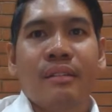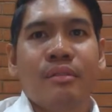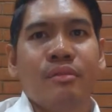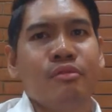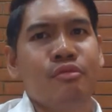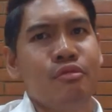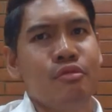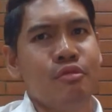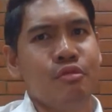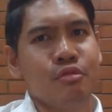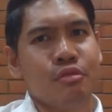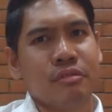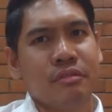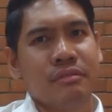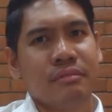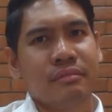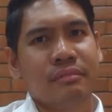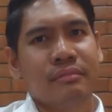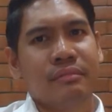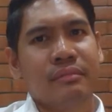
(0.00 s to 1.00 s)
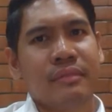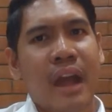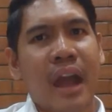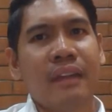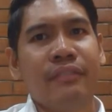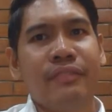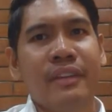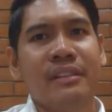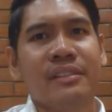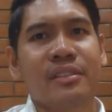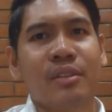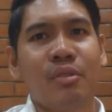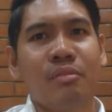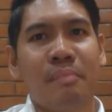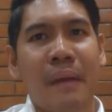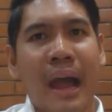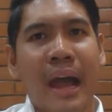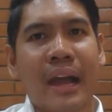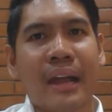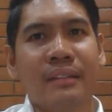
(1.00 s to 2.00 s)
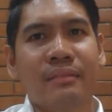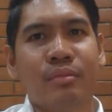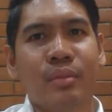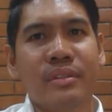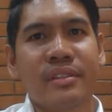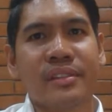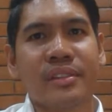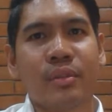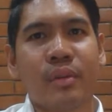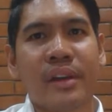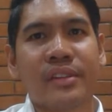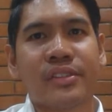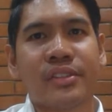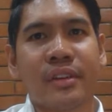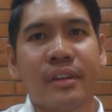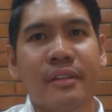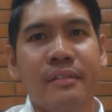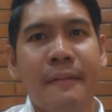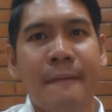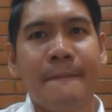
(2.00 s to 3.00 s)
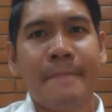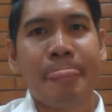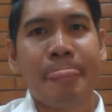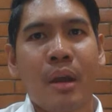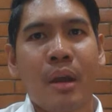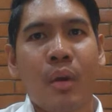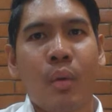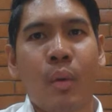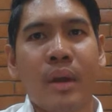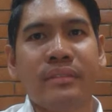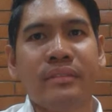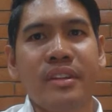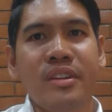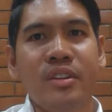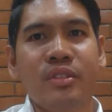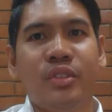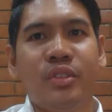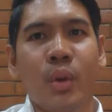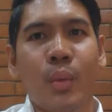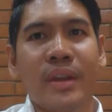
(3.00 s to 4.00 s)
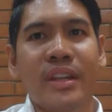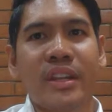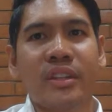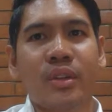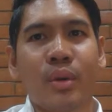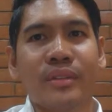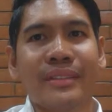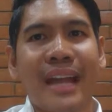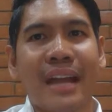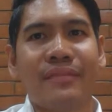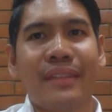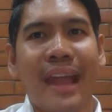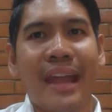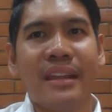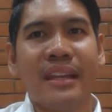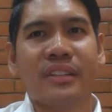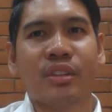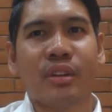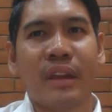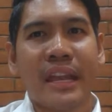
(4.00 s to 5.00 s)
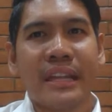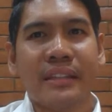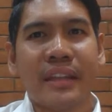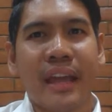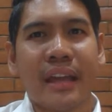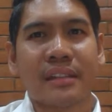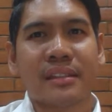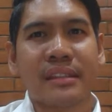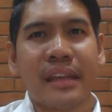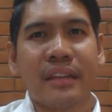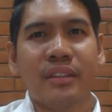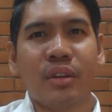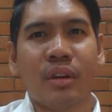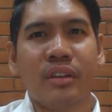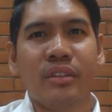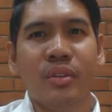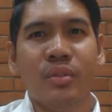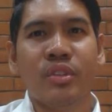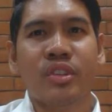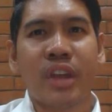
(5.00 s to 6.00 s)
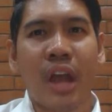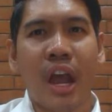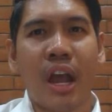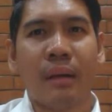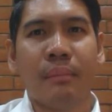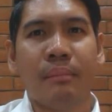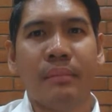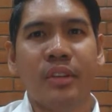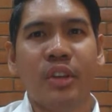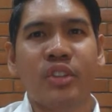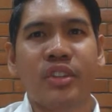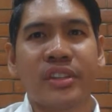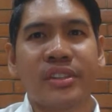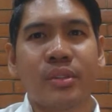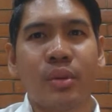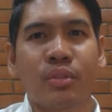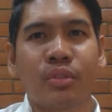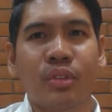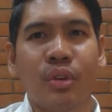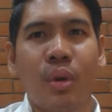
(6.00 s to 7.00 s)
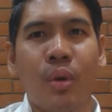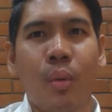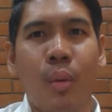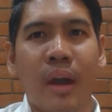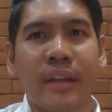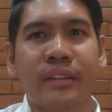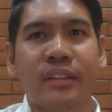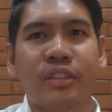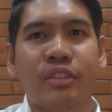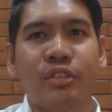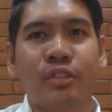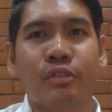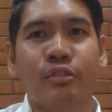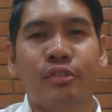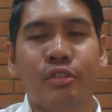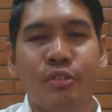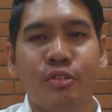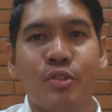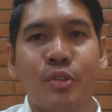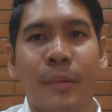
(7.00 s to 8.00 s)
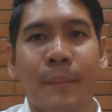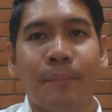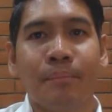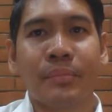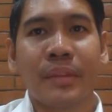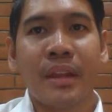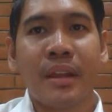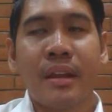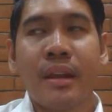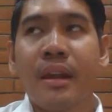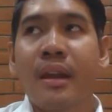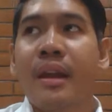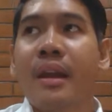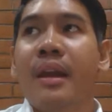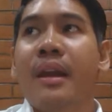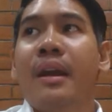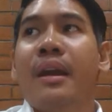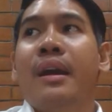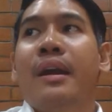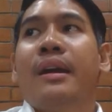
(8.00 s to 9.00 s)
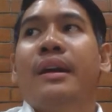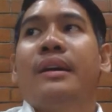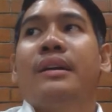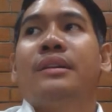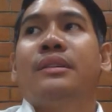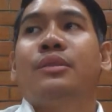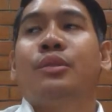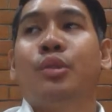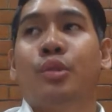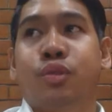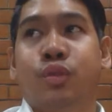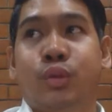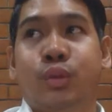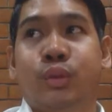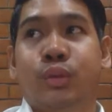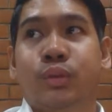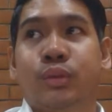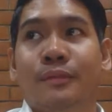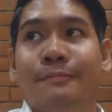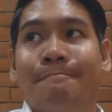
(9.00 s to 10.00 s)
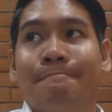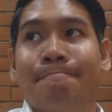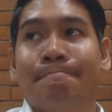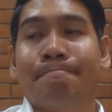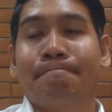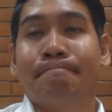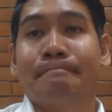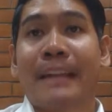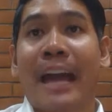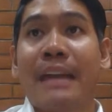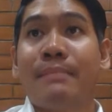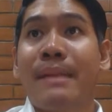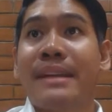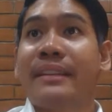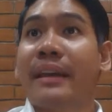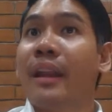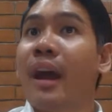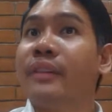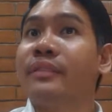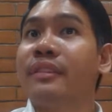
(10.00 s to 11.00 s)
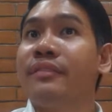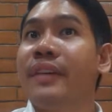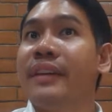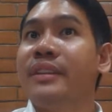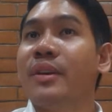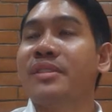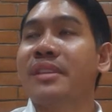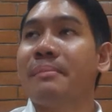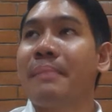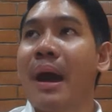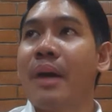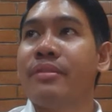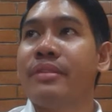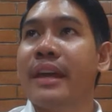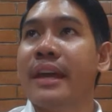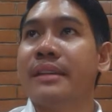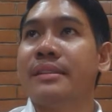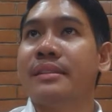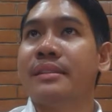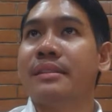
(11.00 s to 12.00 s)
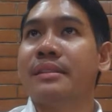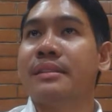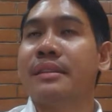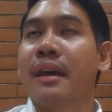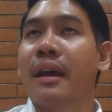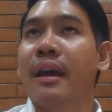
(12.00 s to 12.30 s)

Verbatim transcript: Ooh, I feel so bad with this question. What do you do when you don't have any trainings in your new job? You just don't know what to do. Oof. I made a lot of videos about this.